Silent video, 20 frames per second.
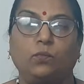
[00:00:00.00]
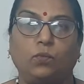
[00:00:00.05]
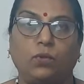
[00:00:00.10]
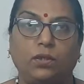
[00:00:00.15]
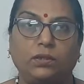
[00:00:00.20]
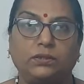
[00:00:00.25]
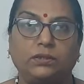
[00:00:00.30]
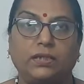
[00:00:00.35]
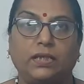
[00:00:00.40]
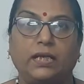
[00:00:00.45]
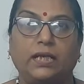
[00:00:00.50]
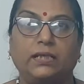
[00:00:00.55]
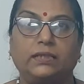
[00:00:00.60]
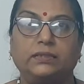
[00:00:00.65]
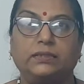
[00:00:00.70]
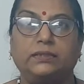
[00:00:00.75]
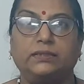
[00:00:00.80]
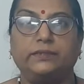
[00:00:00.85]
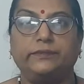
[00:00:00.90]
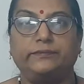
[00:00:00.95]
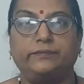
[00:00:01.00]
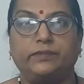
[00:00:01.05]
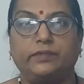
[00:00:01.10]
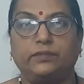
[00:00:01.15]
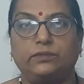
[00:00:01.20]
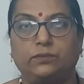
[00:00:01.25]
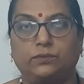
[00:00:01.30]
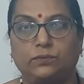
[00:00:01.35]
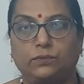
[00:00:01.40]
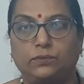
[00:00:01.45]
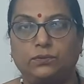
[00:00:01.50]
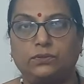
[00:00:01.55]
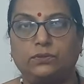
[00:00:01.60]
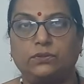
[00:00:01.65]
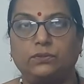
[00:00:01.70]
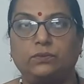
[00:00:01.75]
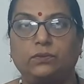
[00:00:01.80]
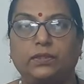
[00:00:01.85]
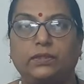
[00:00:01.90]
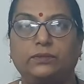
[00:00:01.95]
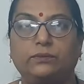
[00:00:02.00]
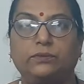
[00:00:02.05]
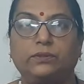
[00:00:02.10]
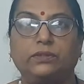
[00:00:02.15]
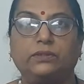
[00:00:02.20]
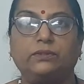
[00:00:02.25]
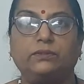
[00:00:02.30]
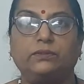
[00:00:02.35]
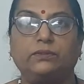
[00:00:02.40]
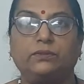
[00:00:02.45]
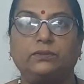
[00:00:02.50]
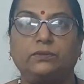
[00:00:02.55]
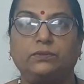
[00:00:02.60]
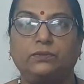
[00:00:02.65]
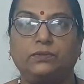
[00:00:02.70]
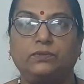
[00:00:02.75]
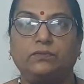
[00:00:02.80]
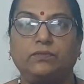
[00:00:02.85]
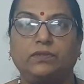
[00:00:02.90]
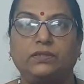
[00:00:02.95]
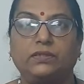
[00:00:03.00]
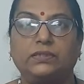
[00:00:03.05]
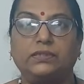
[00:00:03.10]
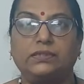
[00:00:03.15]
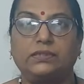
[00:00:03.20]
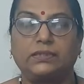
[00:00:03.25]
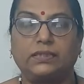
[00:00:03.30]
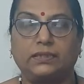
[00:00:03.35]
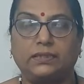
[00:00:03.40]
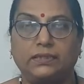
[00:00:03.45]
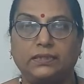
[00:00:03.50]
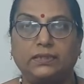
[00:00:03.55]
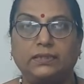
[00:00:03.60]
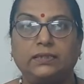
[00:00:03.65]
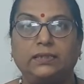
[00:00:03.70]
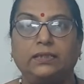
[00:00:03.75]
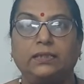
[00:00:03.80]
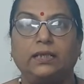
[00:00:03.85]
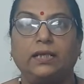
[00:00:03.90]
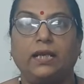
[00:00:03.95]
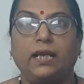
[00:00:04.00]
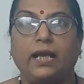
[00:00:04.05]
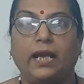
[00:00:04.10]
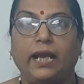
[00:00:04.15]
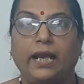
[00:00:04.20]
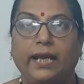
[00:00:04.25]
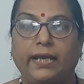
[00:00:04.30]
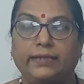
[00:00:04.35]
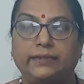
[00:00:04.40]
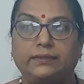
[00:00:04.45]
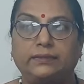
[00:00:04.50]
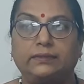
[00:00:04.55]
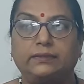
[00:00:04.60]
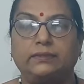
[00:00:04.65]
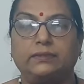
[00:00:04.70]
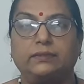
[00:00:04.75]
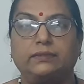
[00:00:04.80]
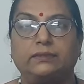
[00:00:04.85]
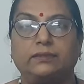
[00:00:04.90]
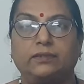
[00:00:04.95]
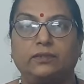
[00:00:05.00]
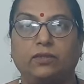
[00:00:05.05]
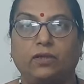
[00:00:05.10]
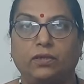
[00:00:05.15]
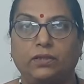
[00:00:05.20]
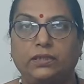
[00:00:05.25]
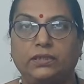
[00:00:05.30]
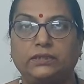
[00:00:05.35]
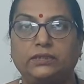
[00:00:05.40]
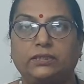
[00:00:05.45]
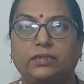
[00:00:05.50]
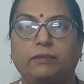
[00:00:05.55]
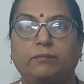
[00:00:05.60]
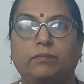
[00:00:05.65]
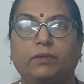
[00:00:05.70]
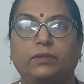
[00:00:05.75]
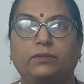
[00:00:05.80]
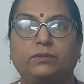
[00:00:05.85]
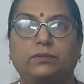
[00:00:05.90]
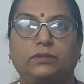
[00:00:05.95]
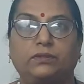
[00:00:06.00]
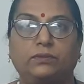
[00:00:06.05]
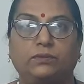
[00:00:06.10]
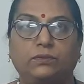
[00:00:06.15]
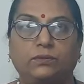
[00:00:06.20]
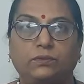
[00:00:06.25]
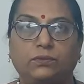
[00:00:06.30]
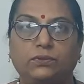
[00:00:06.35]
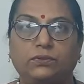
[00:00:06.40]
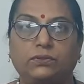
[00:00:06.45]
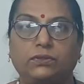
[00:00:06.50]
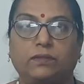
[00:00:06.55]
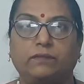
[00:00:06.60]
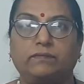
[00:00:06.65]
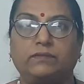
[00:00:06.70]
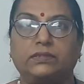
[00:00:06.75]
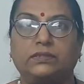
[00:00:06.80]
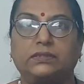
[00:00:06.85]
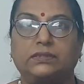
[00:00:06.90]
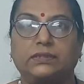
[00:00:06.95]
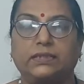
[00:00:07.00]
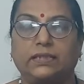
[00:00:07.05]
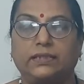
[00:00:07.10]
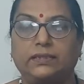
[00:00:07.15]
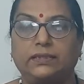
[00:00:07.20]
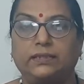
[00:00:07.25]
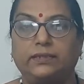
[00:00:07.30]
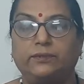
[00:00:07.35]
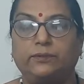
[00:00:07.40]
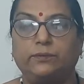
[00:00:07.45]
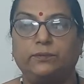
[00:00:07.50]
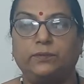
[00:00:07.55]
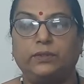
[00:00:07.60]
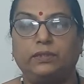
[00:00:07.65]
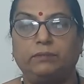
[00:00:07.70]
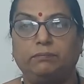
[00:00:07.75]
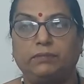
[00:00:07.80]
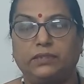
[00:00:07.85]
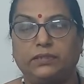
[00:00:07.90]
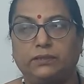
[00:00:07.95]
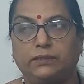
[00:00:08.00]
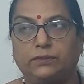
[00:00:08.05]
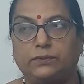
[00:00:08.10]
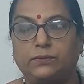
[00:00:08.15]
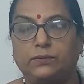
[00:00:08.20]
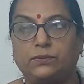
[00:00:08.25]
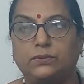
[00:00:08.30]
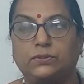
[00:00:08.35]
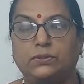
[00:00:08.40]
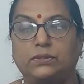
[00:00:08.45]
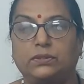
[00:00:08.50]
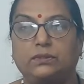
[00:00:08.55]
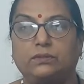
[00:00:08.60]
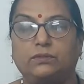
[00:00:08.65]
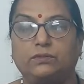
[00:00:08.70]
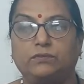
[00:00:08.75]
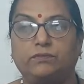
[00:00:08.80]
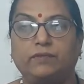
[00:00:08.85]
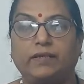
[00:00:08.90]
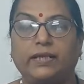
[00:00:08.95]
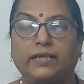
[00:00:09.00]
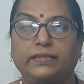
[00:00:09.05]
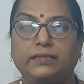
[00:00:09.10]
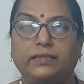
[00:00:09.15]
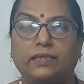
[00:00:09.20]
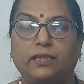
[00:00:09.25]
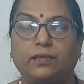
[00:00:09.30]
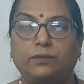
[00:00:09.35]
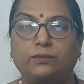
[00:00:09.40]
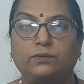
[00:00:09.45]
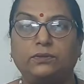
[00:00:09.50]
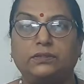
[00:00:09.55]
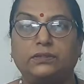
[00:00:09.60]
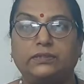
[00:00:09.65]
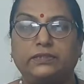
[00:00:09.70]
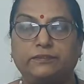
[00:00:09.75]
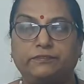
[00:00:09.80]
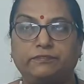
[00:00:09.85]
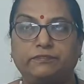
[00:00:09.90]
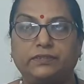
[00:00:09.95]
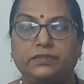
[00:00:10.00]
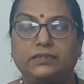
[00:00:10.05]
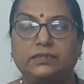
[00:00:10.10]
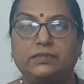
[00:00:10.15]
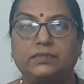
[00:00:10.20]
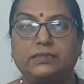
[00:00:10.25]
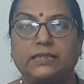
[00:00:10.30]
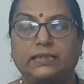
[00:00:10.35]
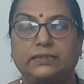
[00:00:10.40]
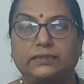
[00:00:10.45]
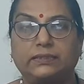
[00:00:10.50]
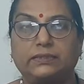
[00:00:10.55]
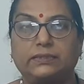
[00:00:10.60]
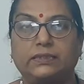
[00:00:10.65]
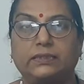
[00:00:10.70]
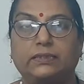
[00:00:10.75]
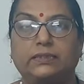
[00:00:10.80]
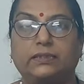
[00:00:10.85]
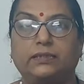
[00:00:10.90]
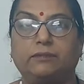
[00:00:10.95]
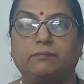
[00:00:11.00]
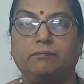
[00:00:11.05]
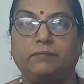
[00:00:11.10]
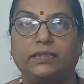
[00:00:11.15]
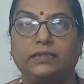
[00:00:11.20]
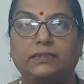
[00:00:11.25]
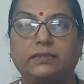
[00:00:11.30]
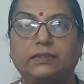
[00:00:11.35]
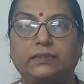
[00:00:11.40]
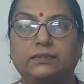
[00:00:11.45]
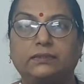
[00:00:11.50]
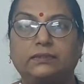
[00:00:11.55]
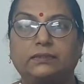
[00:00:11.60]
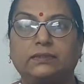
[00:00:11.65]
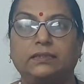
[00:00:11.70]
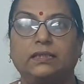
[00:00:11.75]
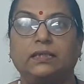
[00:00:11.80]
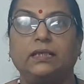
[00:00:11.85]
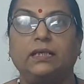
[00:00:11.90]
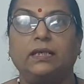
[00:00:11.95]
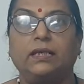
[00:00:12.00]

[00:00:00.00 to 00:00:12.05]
what are the different tools you are going to use for the study, and the knowledge about the tools of the study will be used to find out different statistical methods